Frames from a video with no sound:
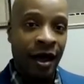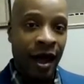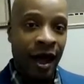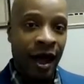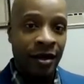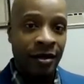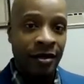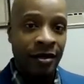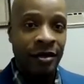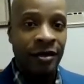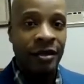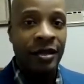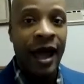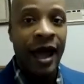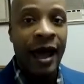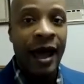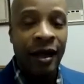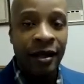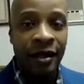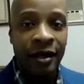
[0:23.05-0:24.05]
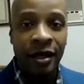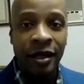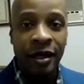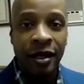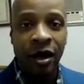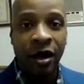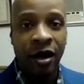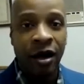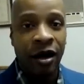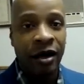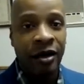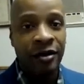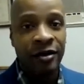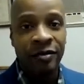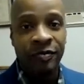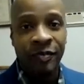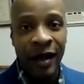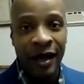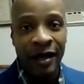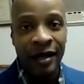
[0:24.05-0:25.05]
Asian talent or
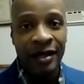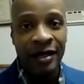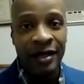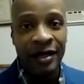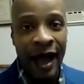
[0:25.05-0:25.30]
Hispanic